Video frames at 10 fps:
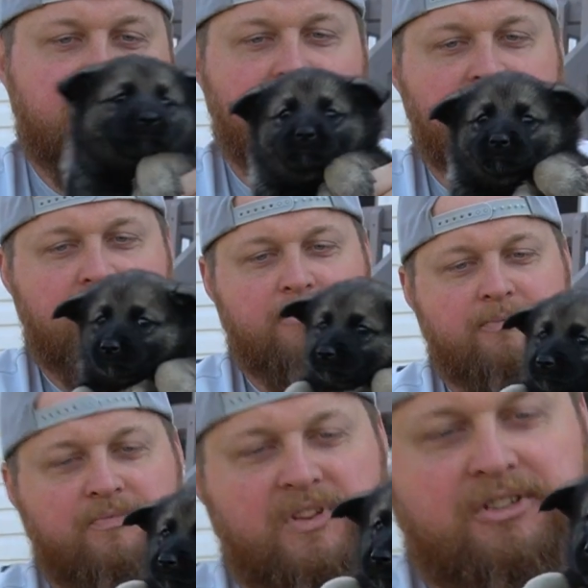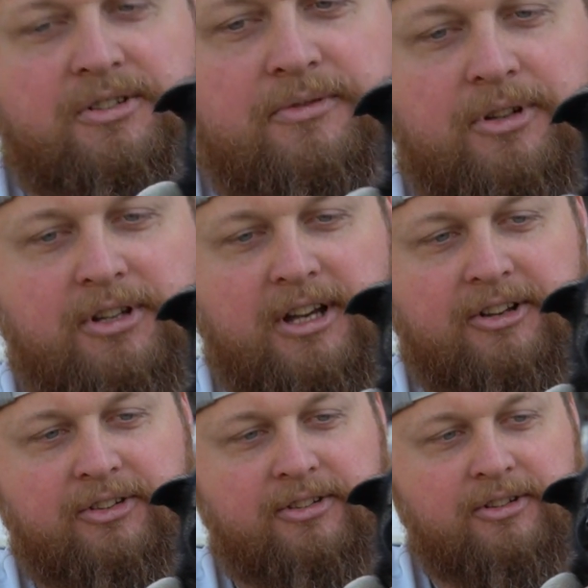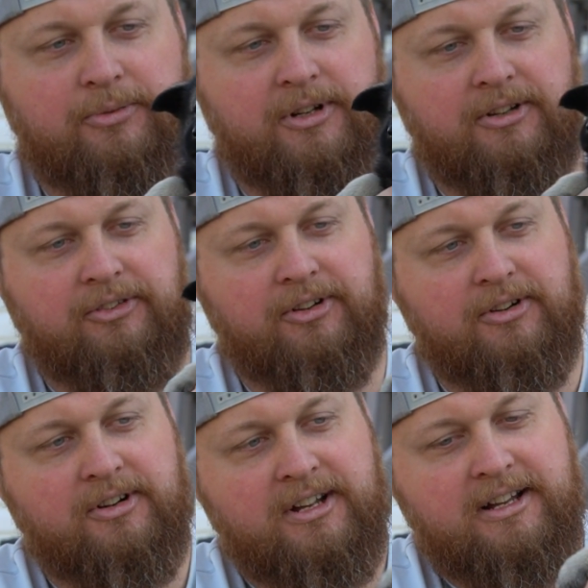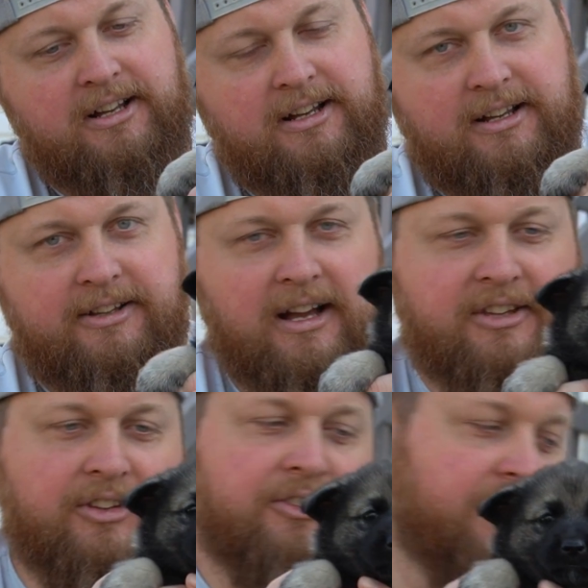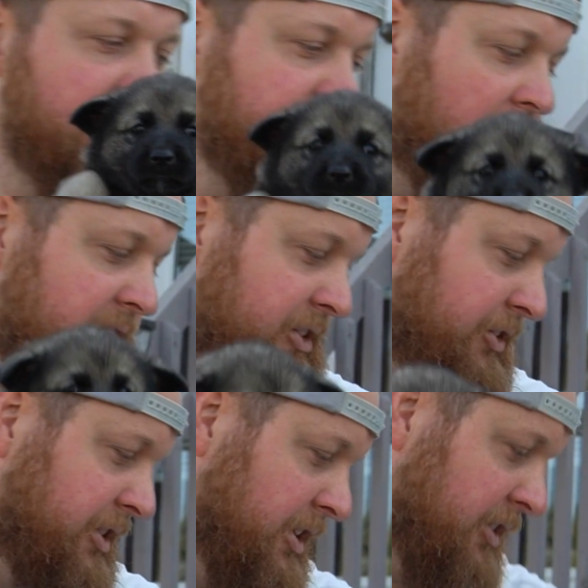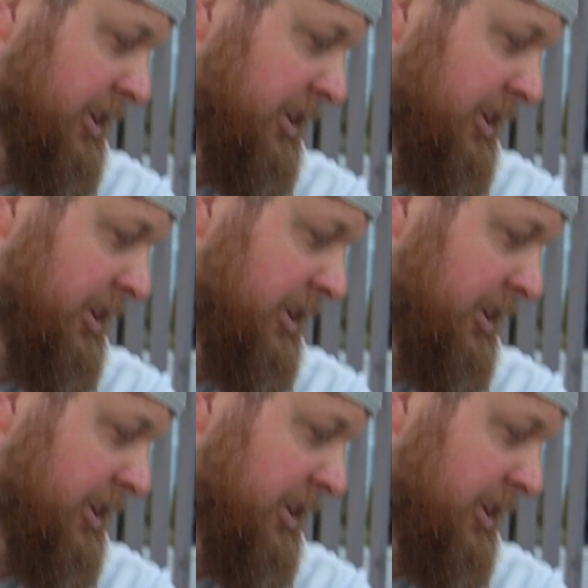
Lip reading: and doing really excellent as well. So guys, this is a Tonya's litter.